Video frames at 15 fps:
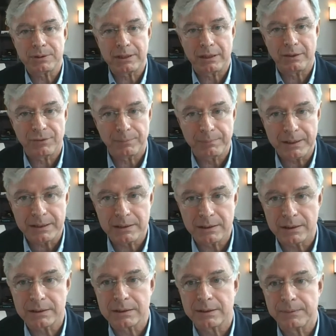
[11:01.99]
70%
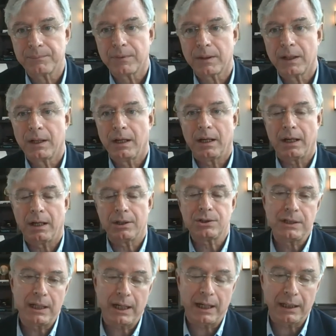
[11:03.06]
of the business
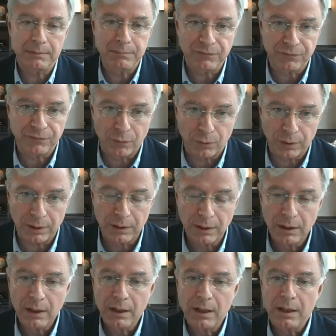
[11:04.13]
she had
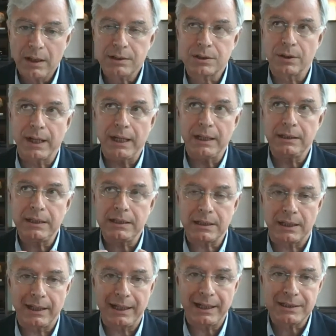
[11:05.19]
before. So
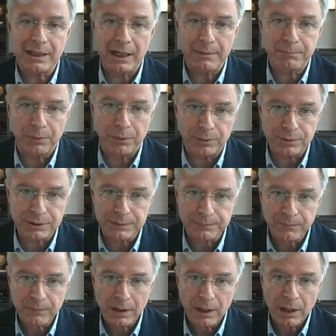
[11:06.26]
again, these are
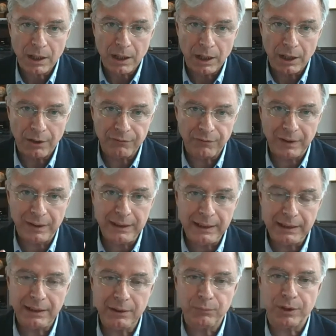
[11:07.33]
examples
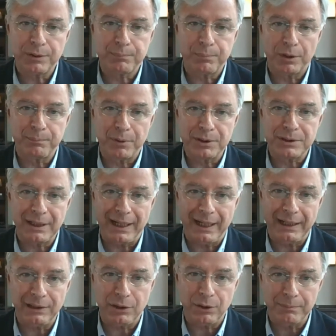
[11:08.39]
of leading with
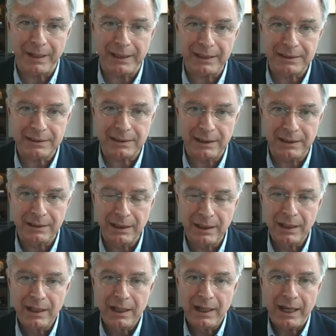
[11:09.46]
purpose and
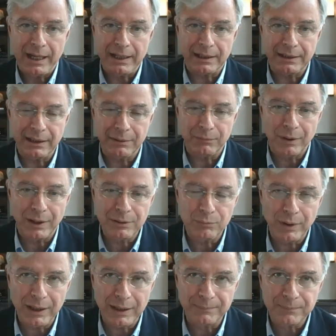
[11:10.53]
humanity. And I
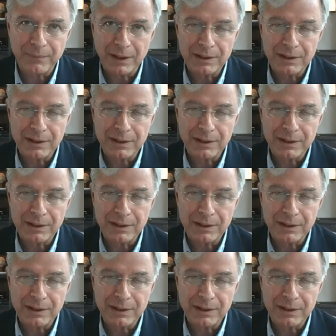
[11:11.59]
think